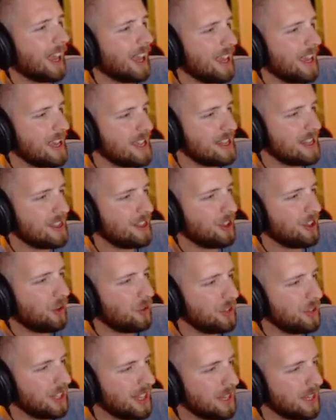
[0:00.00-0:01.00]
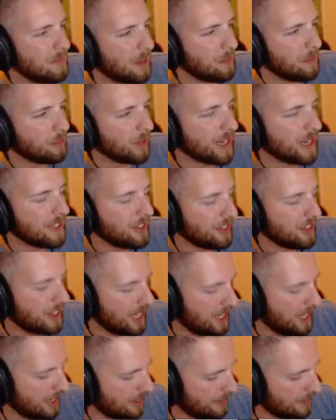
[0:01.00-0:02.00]
And the only thing my brain could
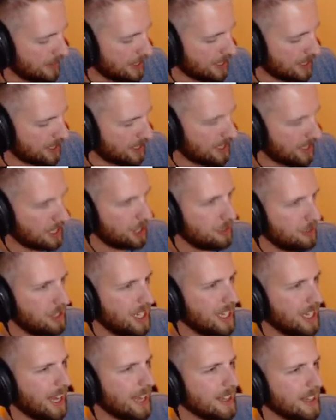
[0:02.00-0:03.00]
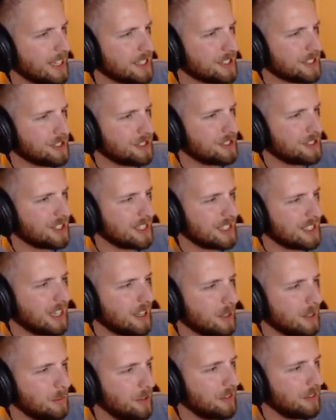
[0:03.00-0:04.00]
think of is you need A-listers to sell
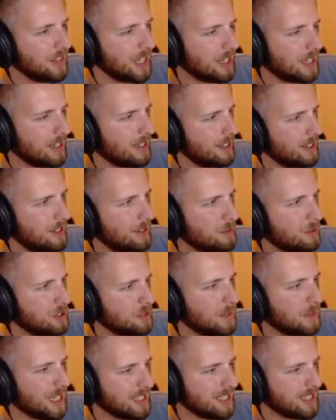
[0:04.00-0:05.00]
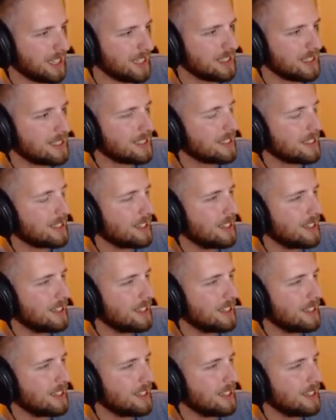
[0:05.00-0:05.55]
a movie, which makes sense.